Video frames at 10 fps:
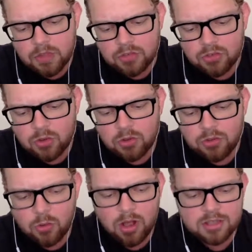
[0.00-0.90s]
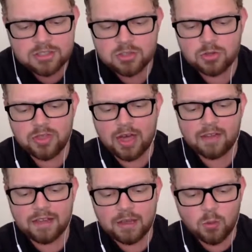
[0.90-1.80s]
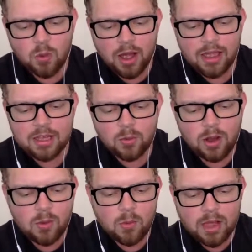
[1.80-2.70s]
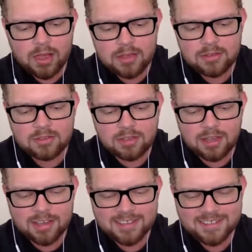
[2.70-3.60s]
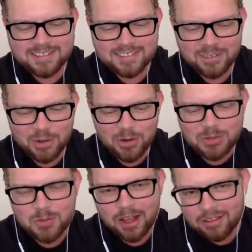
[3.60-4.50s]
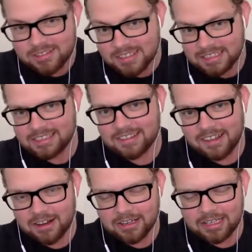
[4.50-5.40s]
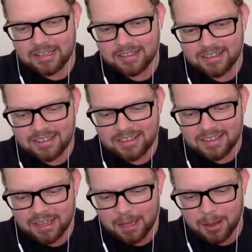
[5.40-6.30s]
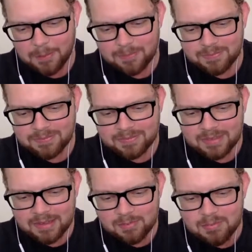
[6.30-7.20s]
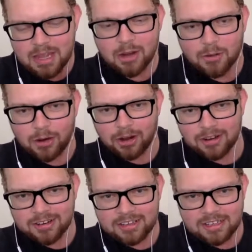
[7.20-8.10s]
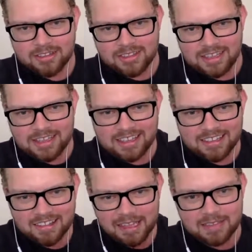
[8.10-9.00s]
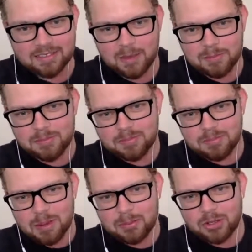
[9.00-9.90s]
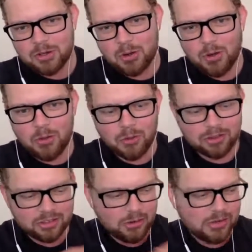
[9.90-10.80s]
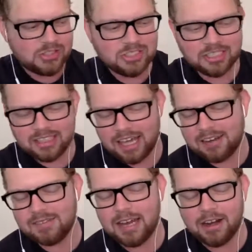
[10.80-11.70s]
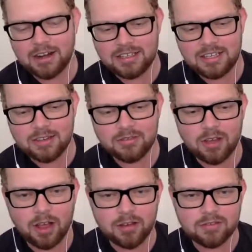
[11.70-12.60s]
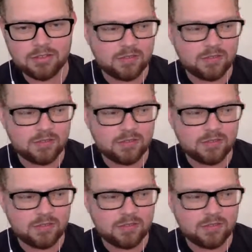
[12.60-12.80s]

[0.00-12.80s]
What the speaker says: So walk us through that. Like, in what ways does Kurzweil's singularity mirror the biblical or the Christian kind of narrative of the